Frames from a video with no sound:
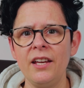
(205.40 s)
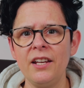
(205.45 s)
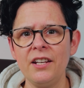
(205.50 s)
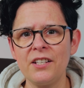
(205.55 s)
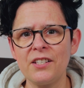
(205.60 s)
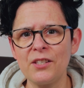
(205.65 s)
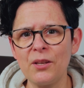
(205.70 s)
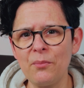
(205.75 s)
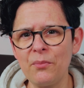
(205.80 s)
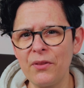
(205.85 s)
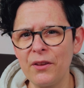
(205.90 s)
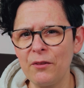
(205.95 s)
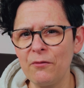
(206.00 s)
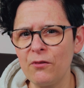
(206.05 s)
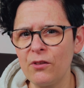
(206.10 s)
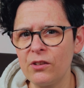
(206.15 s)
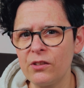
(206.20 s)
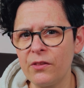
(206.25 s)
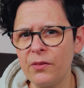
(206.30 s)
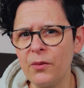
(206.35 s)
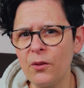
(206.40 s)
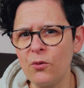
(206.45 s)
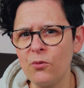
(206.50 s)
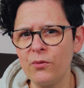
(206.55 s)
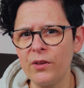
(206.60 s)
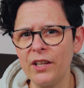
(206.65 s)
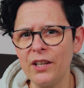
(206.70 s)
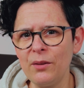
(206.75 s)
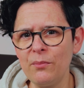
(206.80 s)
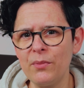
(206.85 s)
Here's something worth
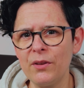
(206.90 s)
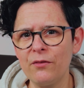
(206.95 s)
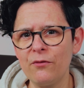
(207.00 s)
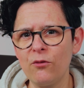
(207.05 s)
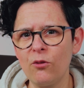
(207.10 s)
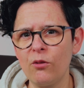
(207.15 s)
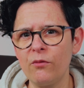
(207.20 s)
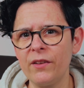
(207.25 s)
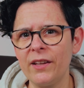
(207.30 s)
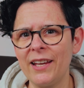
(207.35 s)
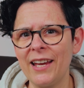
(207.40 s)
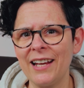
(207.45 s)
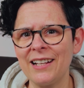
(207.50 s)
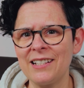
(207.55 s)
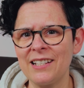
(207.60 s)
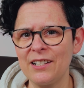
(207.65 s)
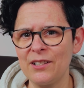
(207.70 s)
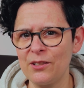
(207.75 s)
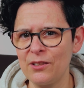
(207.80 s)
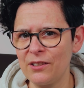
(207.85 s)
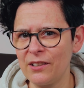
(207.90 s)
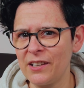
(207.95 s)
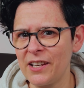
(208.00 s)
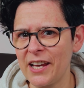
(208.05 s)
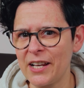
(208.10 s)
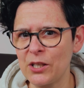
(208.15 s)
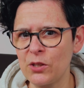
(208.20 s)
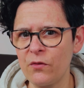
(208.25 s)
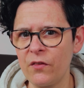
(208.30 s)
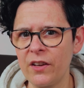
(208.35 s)
knowing before we get into the
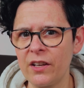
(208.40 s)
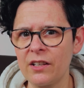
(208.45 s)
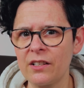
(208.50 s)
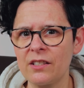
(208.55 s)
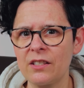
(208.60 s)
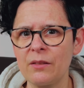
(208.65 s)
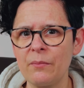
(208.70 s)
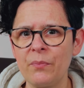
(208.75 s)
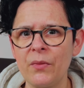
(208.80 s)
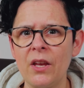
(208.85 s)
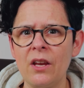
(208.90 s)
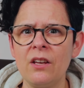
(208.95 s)
next fix.